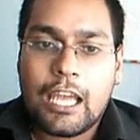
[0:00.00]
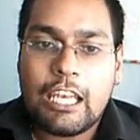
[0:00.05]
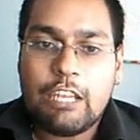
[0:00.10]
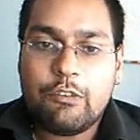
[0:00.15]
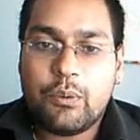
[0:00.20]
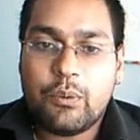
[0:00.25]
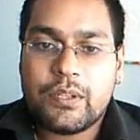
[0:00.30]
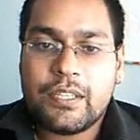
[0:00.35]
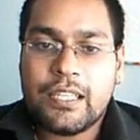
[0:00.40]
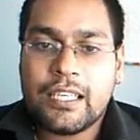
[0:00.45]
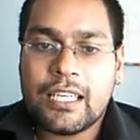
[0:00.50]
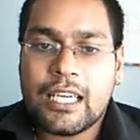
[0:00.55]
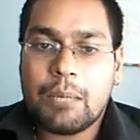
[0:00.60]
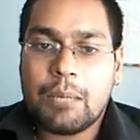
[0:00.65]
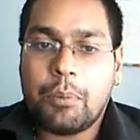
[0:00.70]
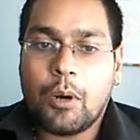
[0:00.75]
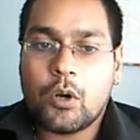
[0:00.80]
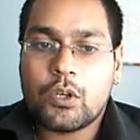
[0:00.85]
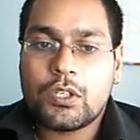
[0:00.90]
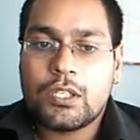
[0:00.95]
And if we think
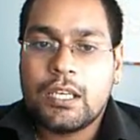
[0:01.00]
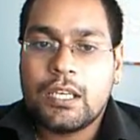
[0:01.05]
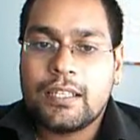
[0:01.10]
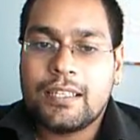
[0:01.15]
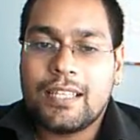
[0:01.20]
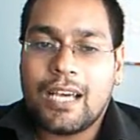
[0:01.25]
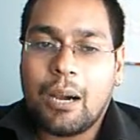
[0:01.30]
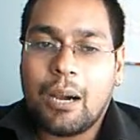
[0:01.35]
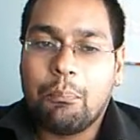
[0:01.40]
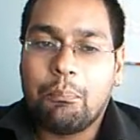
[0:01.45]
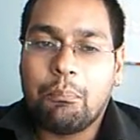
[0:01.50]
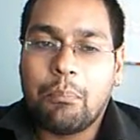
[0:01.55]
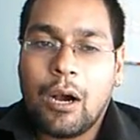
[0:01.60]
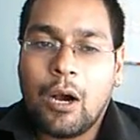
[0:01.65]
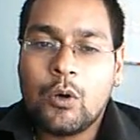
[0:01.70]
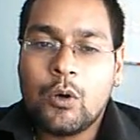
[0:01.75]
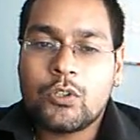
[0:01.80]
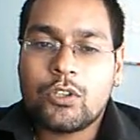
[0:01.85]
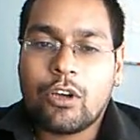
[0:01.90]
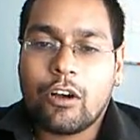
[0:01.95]
about the
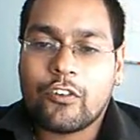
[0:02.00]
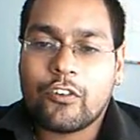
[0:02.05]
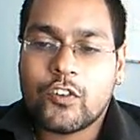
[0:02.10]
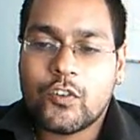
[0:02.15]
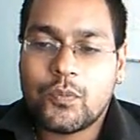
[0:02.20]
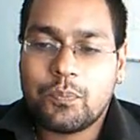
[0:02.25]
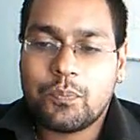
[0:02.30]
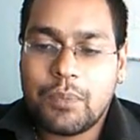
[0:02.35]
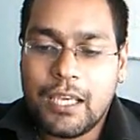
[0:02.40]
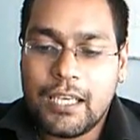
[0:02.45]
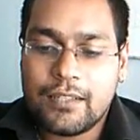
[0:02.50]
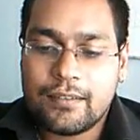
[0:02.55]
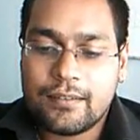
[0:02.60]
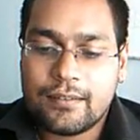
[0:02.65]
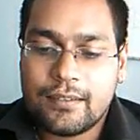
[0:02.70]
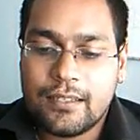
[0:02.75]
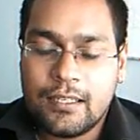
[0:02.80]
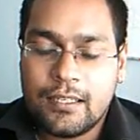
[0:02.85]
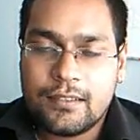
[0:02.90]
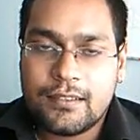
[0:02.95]
amount of
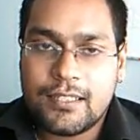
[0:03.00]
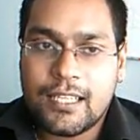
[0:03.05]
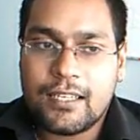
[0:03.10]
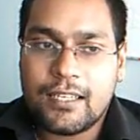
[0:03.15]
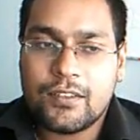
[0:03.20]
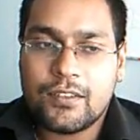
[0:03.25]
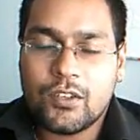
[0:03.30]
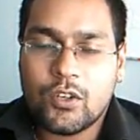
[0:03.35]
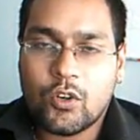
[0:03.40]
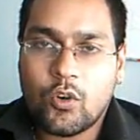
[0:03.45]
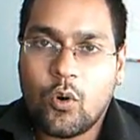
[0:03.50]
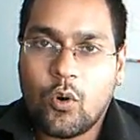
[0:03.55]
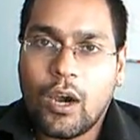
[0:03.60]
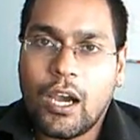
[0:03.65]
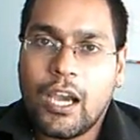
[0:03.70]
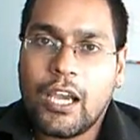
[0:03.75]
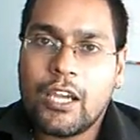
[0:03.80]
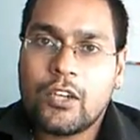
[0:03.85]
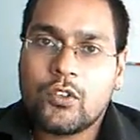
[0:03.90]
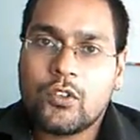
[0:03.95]
space that is
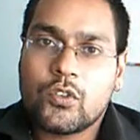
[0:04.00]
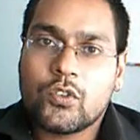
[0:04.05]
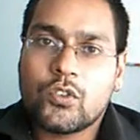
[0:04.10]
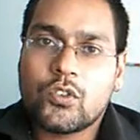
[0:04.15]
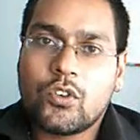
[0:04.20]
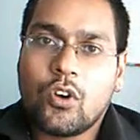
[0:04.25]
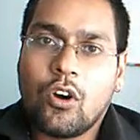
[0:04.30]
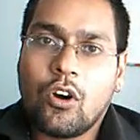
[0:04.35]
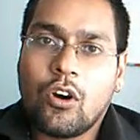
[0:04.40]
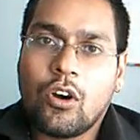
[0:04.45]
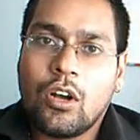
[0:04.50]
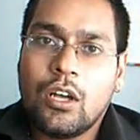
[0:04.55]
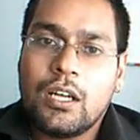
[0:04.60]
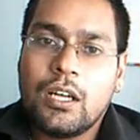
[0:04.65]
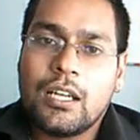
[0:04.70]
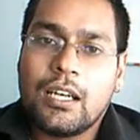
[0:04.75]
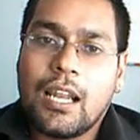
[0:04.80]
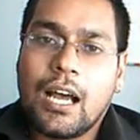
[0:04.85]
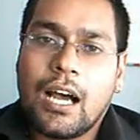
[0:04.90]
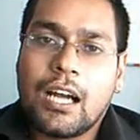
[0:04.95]
required to store
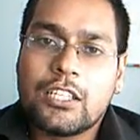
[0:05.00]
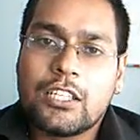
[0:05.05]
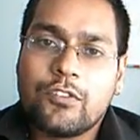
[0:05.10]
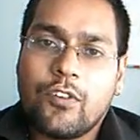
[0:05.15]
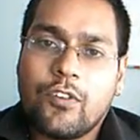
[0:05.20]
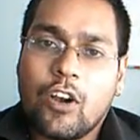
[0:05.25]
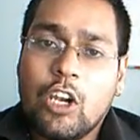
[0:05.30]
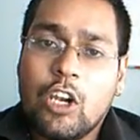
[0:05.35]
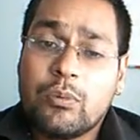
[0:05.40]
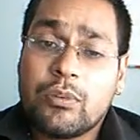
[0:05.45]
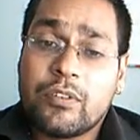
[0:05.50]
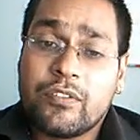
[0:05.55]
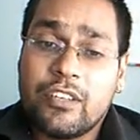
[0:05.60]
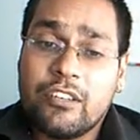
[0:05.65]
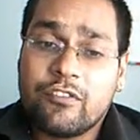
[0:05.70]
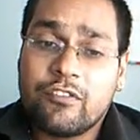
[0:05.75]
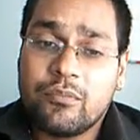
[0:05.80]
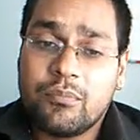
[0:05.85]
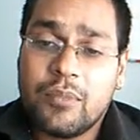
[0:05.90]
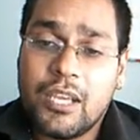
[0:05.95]
large volumes
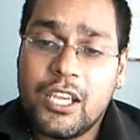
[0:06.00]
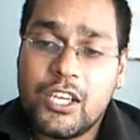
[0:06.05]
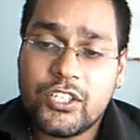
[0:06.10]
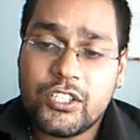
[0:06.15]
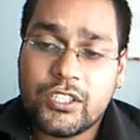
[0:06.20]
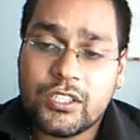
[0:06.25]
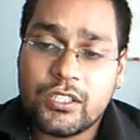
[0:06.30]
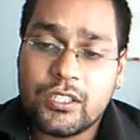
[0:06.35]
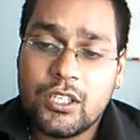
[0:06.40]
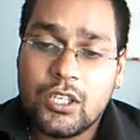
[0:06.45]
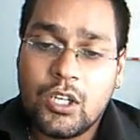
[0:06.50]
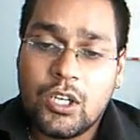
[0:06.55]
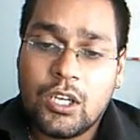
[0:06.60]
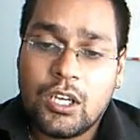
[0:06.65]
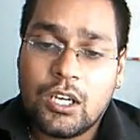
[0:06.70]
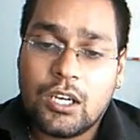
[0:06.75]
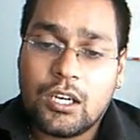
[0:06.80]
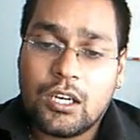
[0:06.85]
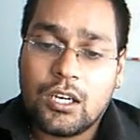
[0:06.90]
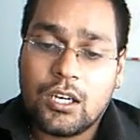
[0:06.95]
of information
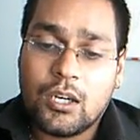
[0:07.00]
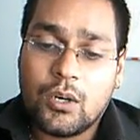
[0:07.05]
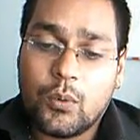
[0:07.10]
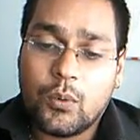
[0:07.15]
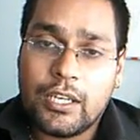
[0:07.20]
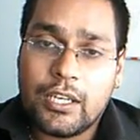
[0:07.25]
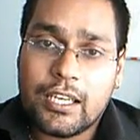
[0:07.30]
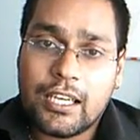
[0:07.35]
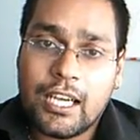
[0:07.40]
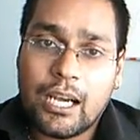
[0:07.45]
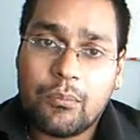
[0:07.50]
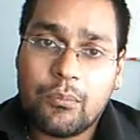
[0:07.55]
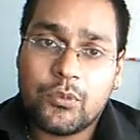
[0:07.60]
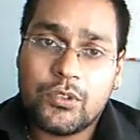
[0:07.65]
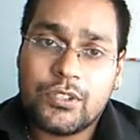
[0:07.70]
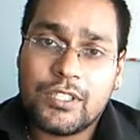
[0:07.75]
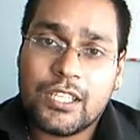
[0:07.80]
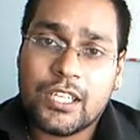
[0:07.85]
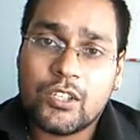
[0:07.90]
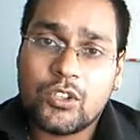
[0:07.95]
when it
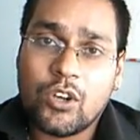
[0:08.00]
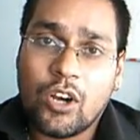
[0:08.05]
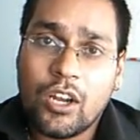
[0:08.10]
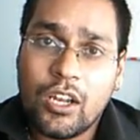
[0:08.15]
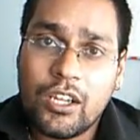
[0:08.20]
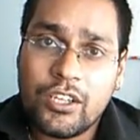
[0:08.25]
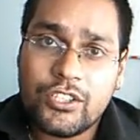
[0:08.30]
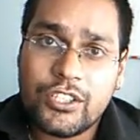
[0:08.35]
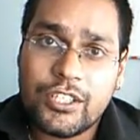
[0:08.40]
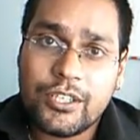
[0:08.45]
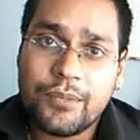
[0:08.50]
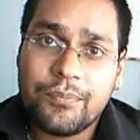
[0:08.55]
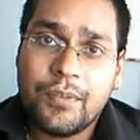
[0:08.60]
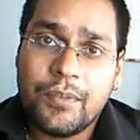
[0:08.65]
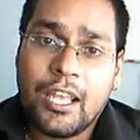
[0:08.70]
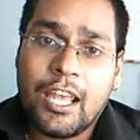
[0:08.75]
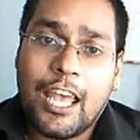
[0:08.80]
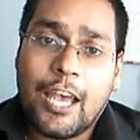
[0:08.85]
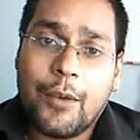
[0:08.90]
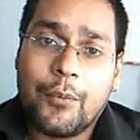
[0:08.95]
comes to technology
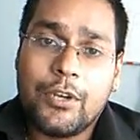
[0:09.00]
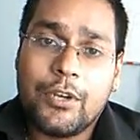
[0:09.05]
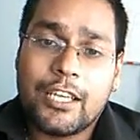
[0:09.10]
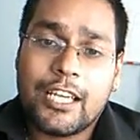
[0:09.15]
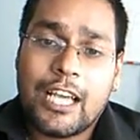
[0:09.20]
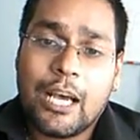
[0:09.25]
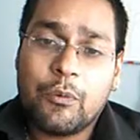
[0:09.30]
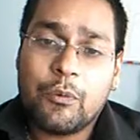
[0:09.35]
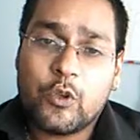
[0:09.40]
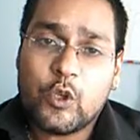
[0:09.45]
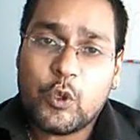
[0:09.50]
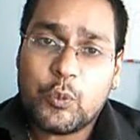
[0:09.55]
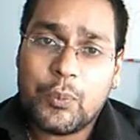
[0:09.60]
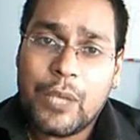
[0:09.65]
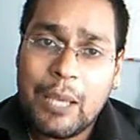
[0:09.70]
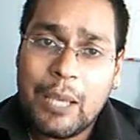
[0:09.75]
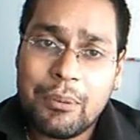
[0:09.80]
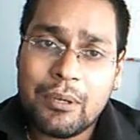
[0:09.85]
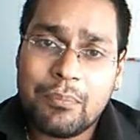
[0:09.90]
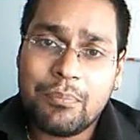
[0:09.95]
and when it comes to
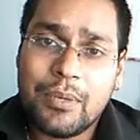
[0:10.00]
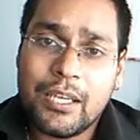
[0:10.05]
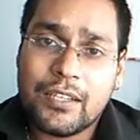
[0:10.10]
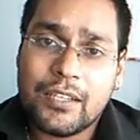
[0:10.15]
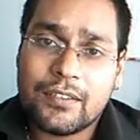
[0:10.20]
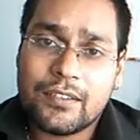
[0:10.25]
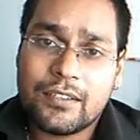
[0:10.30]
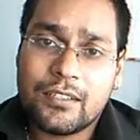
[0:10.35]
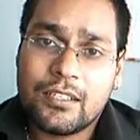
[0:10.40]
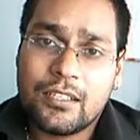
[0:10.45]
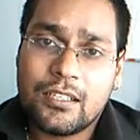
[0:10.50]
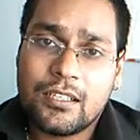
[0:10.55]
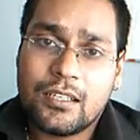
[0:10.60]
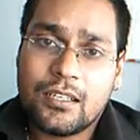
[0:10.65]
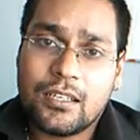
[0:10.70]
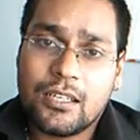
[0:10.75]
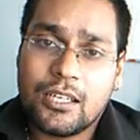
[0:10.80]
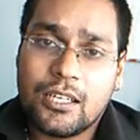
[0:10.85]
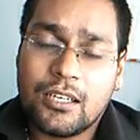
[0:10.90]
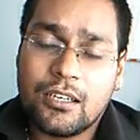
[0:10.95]
paper-based
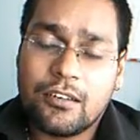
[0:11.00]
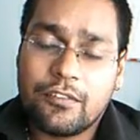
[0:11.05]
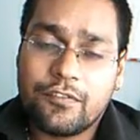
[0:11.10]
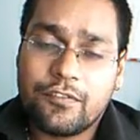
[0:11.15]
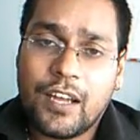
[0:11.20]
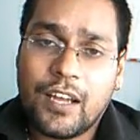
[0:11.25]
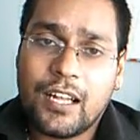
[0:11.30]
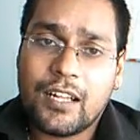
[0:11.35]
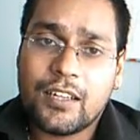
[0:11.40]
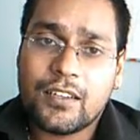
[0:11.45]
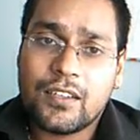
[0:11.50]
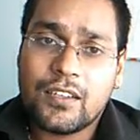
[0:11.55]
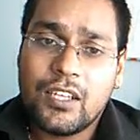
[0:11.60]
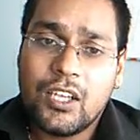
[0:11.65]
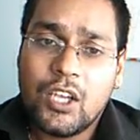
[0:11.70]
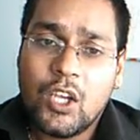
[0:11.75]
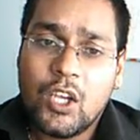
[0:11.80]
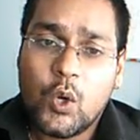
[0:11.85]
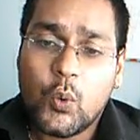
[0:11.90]
files,